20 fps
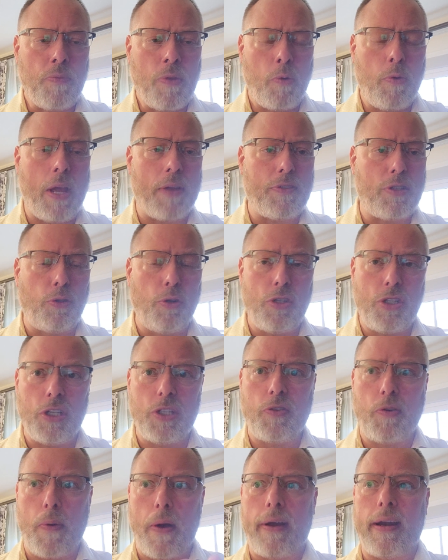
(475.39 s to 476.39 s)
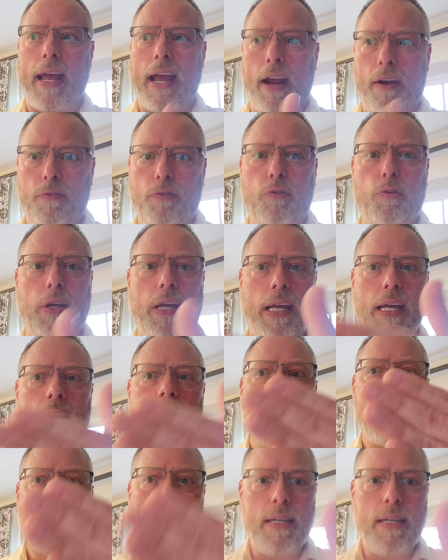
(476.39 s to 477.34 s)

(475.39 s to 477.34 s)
We have solutions for about every